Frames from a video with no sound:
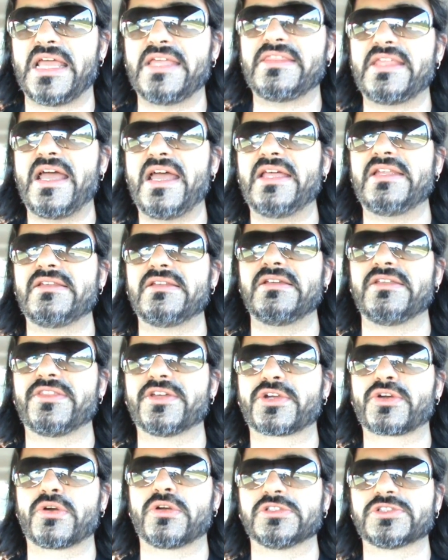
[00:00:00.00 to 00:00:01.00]
And then
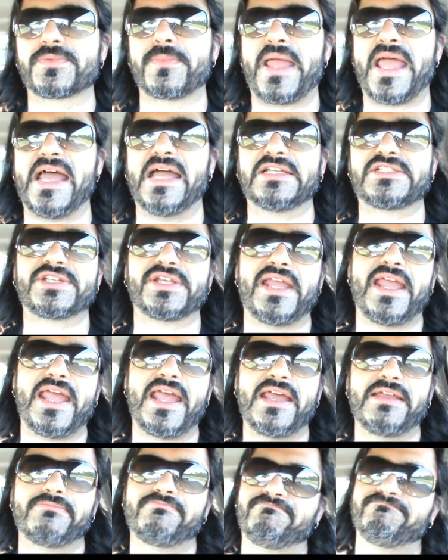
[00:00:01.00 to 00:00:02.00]
the girls' match,
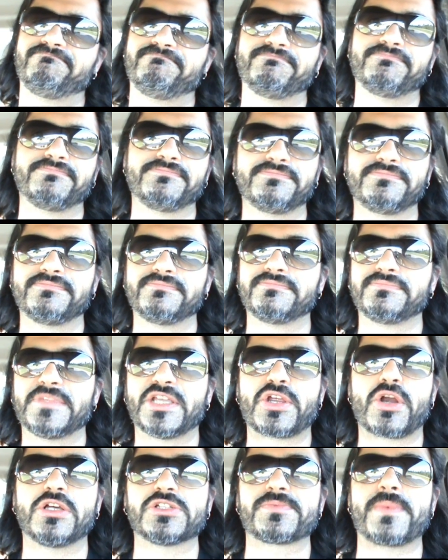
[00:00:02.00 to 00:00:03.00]
and
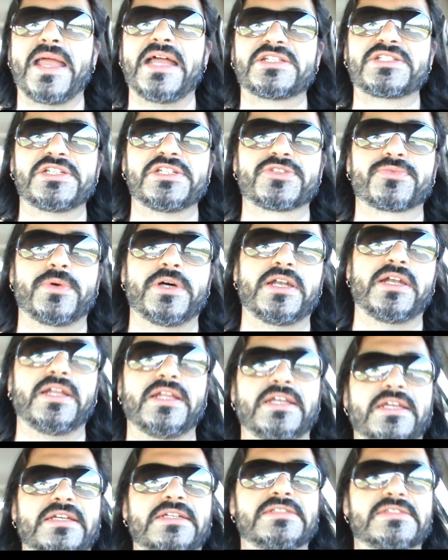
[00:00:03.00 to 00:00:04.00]
the girls' match is what it
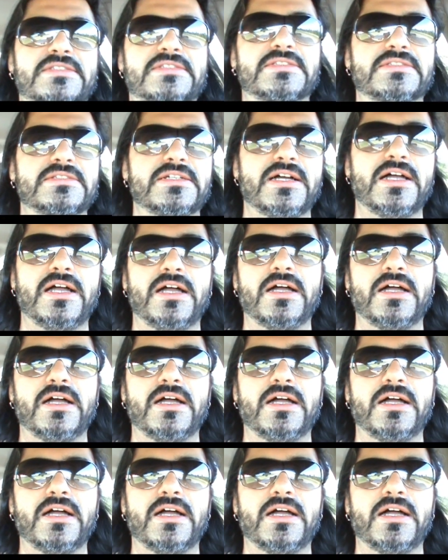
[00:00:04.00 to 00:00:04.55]
is.